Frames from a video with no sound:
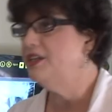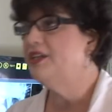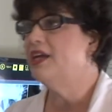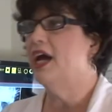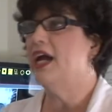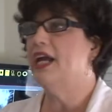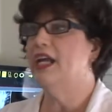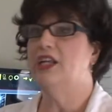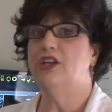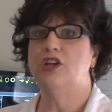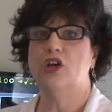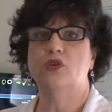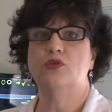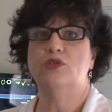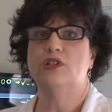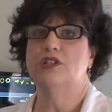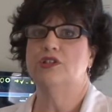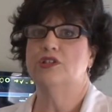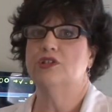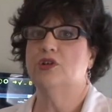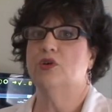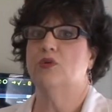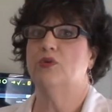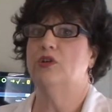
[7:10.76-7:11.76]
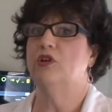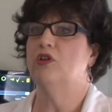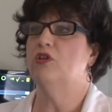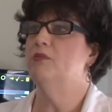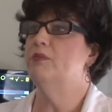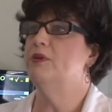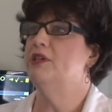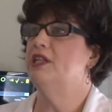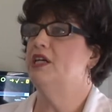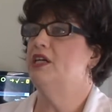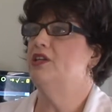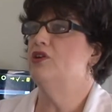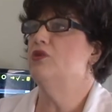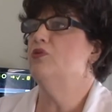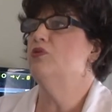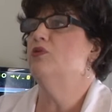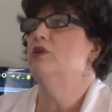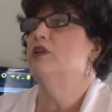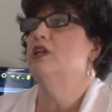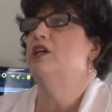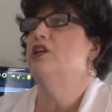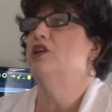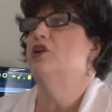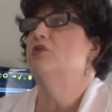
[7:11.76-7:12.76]
diagnosis going on, but they don't
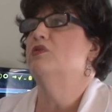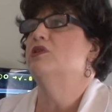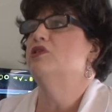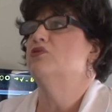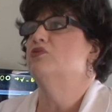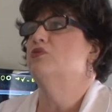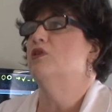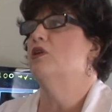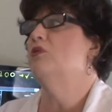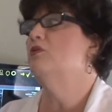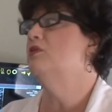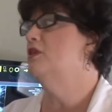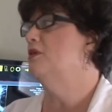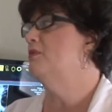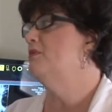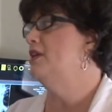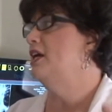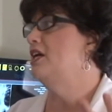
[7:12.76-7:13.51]
really know what's wrong with them.